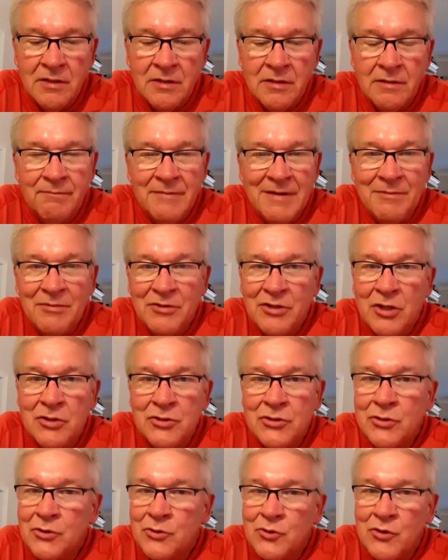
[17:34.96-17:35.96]
Maybe those
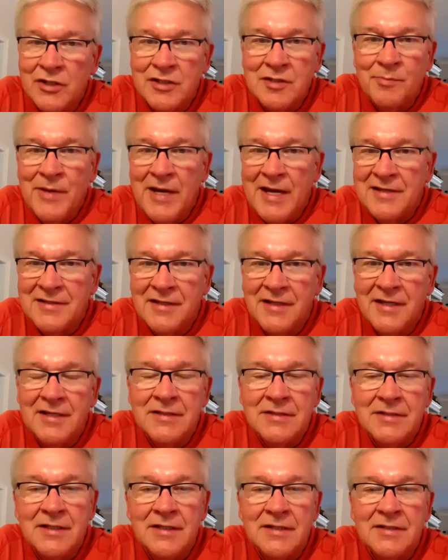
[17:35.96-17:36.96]
who trespass
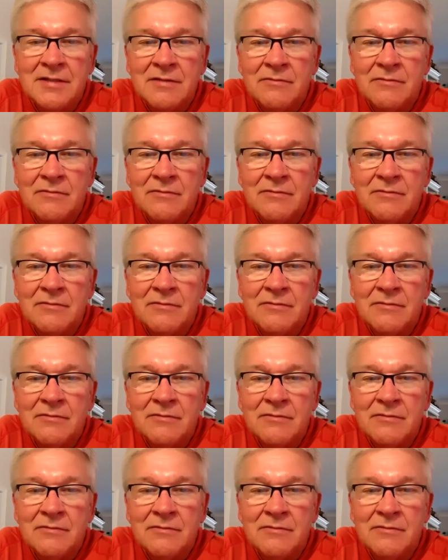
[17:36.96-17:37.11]
against us.